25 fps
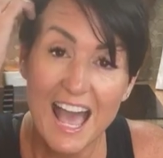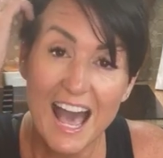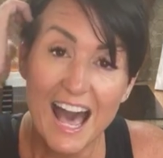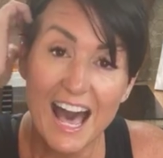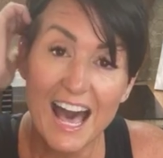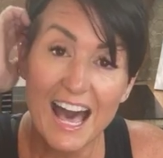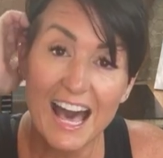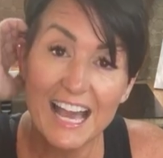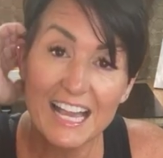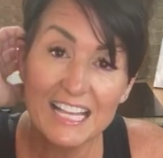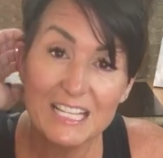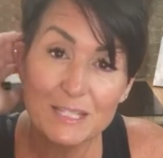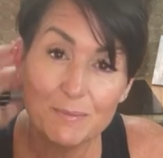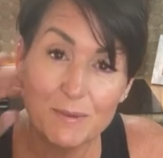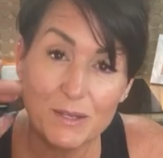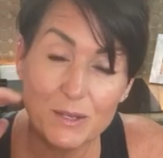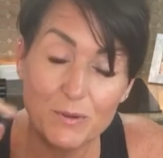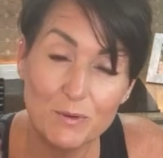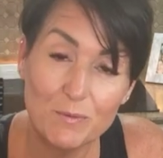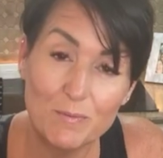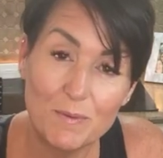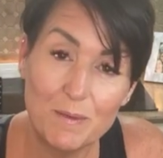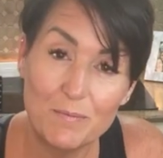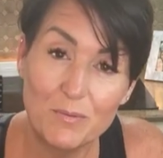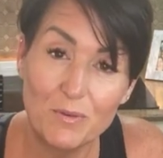I speak
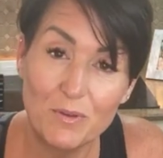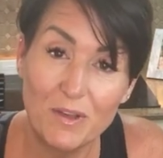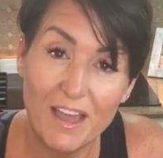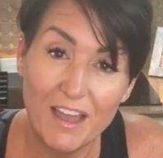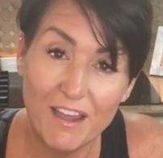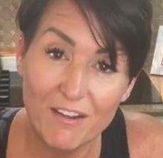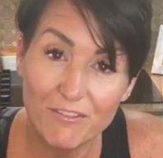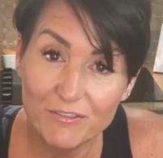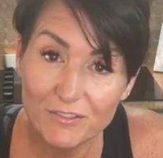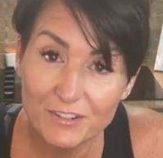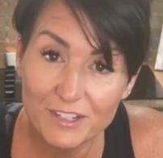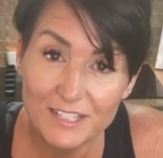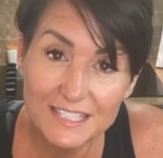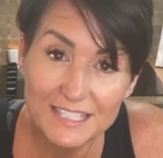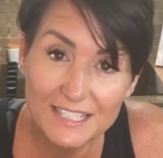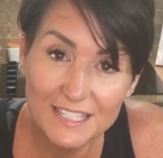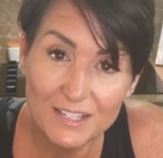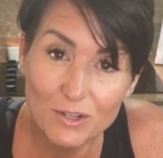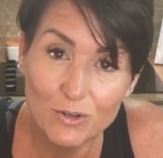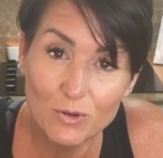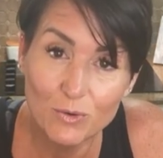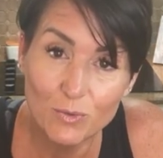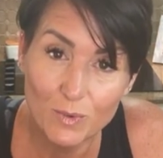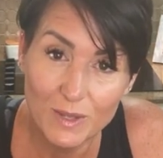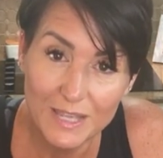with people every
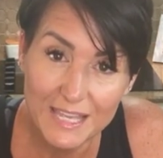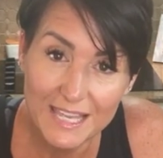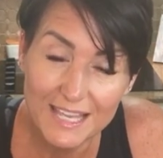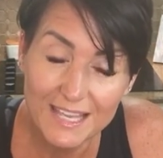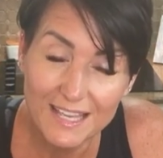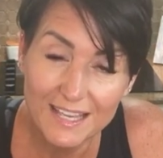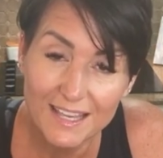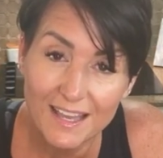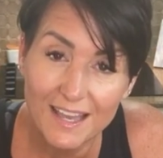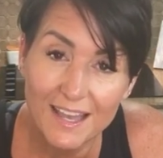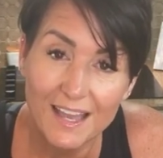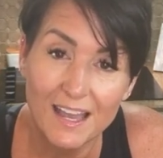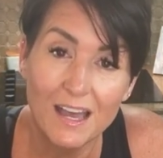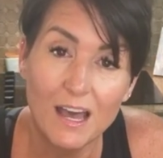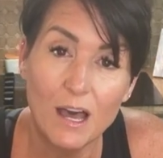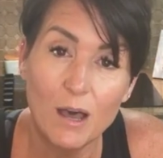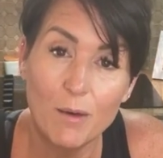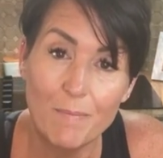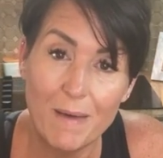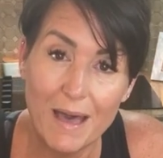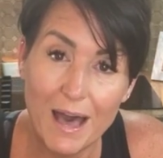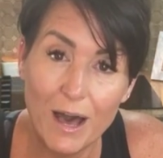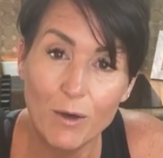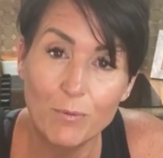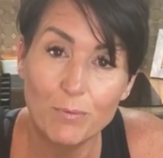single week
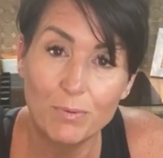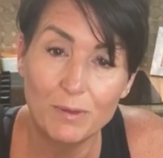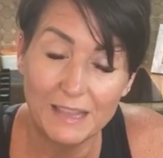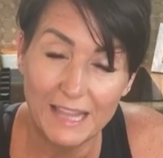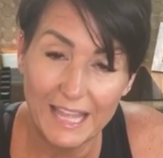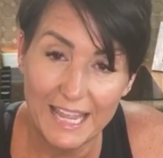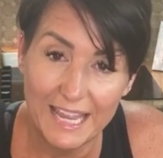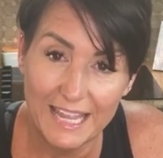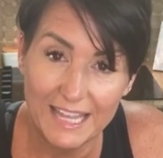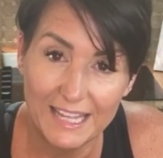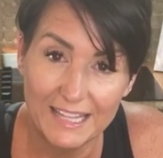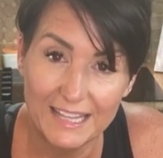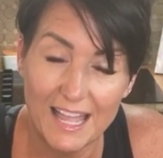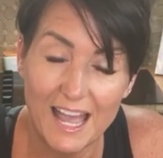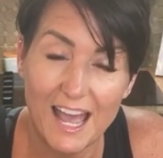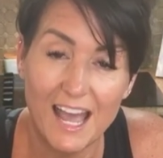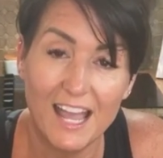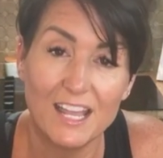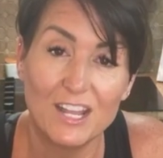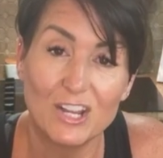about plan. I